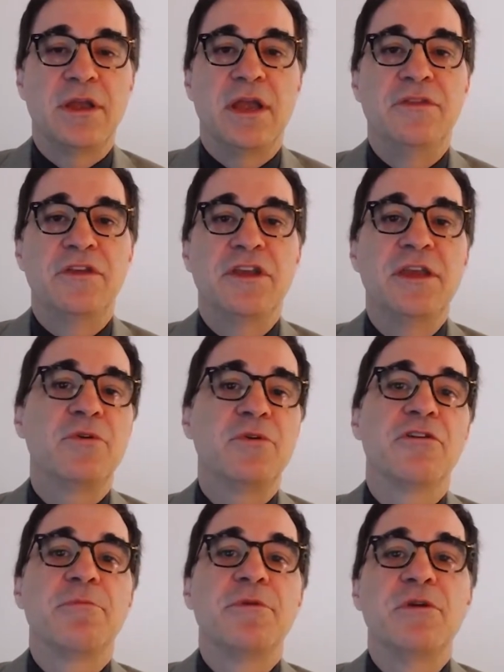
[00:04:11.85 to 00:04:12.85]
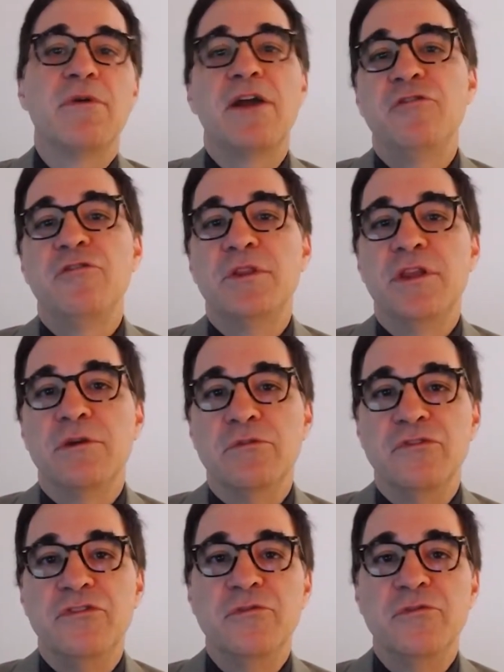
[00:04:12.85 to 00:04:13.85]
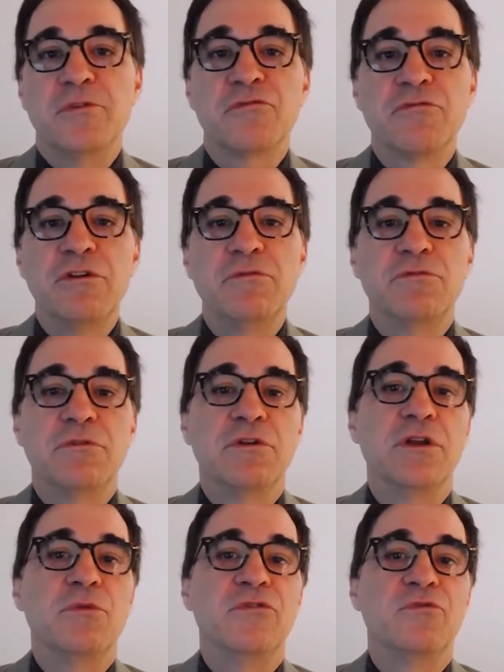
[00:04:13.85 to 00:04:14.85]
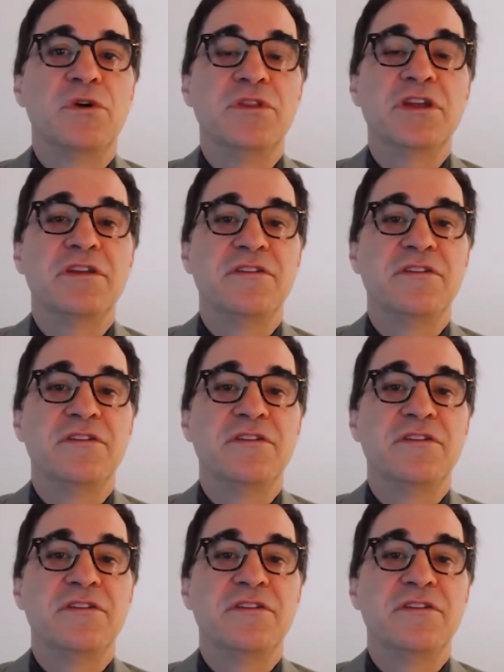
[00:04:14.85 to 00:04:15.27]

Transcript: And the chemotherapy regimen that was used most frequently was one that